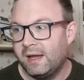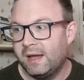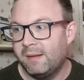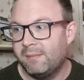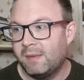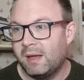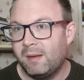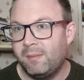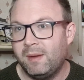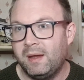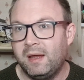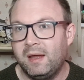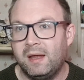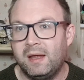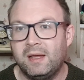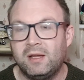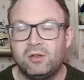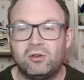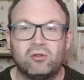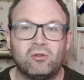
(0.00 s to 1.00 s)
maybe
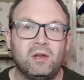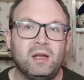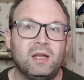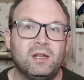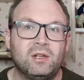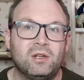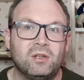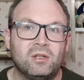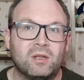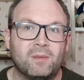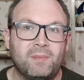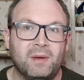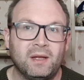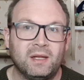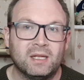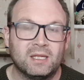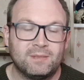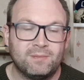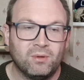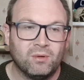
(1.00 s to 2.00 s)
intrigued you to pick
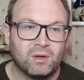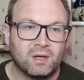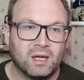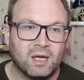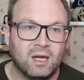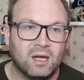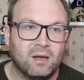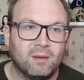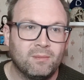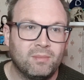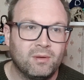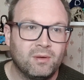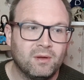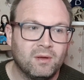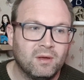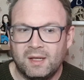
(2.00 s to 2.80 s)
this book up?